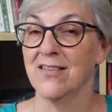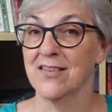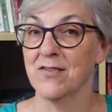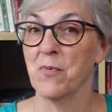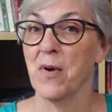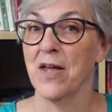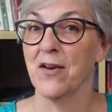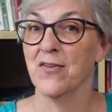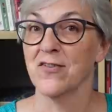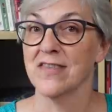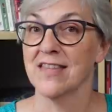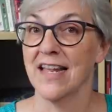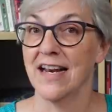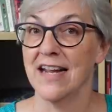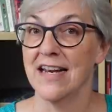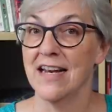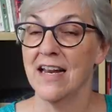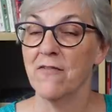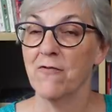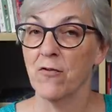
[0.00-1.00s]
sweaters that
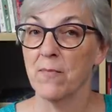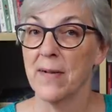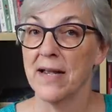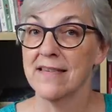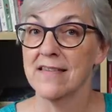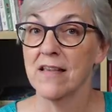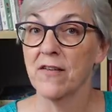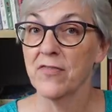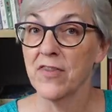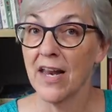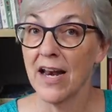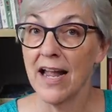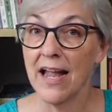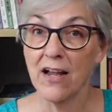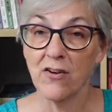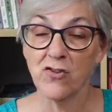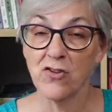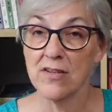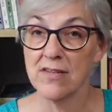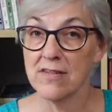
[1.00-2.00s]
I knit for myself that I
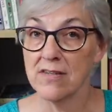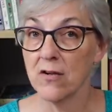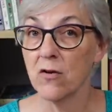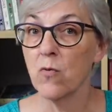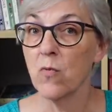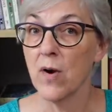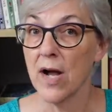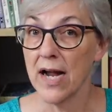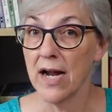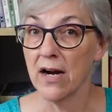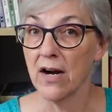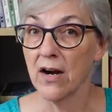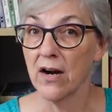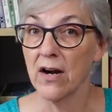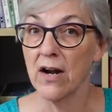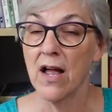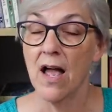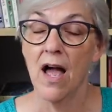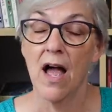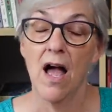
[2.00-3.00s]
actually still wear.